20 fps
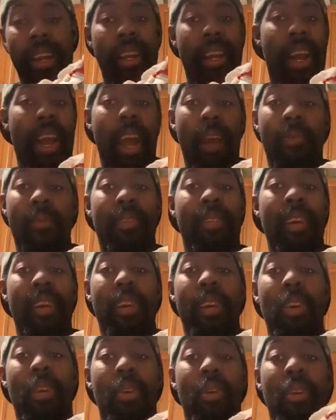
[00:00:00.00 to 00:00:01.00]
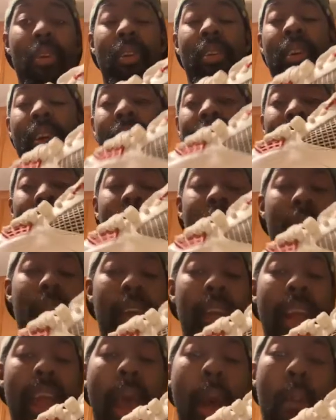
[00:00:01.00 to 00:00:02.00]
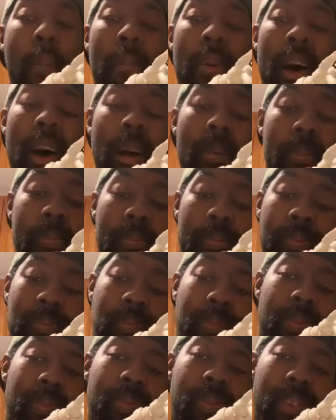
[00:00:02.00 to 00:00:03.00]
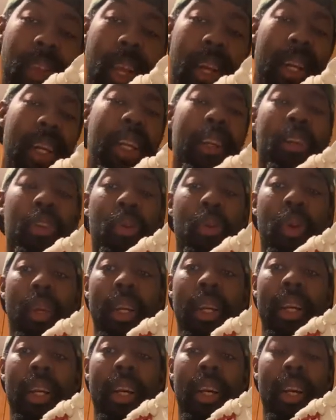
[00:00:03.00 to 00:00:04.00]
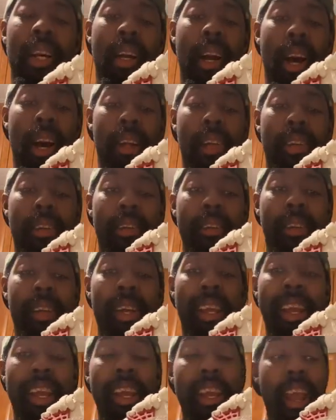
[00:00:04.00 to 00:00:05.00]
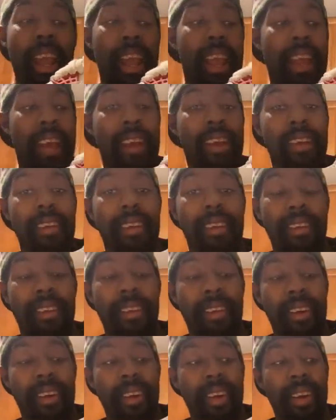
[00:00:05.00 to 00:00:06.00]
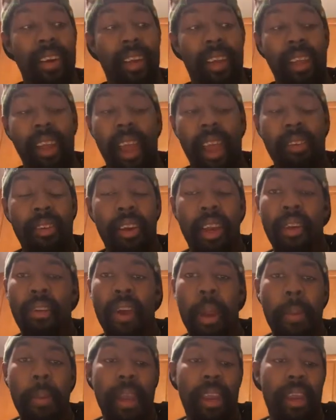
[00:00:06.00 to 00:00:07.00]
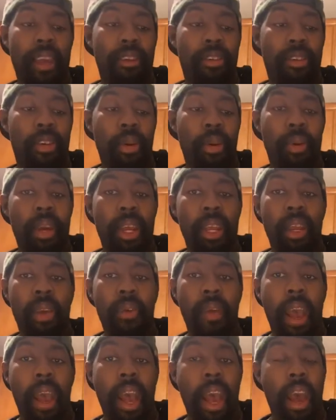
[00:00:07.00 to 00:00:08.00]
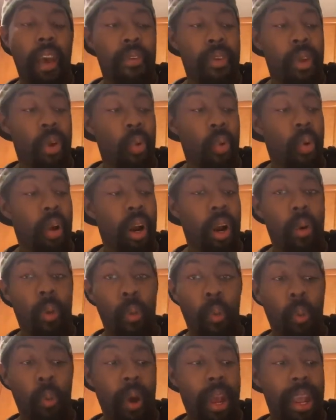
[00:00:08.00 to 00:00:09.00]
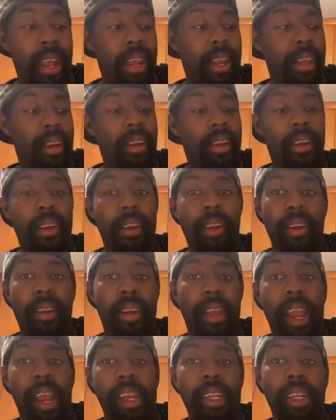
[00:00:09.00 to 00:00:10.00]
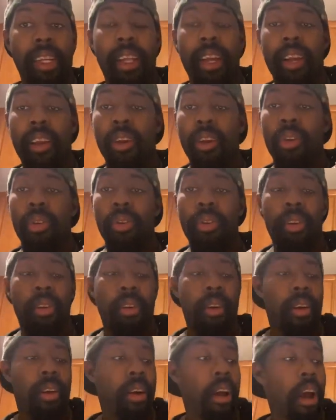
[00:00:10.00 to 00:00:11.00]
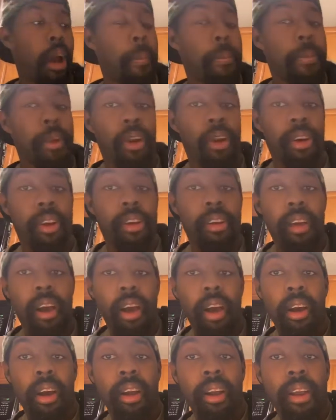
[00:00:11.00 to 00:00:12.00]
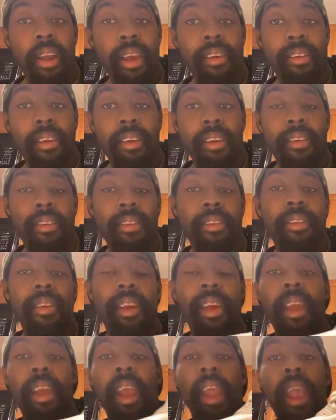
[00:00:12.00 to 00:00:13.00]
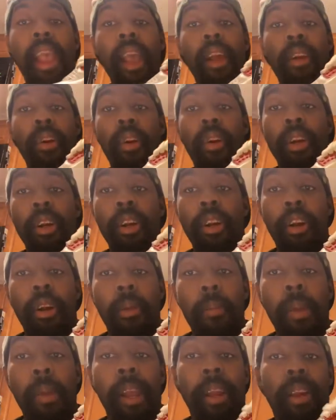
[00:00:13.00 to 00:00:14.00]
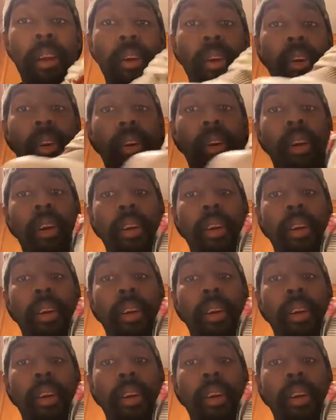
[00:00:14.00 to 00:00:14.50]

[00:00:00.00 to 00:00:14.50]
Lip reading: I haven't seen the newest edition of it yet, but I think this is really good, honestly. And yeah, so getting right back into it, you have your white caging that goes up your tongue, as you guys can see, and on your medial,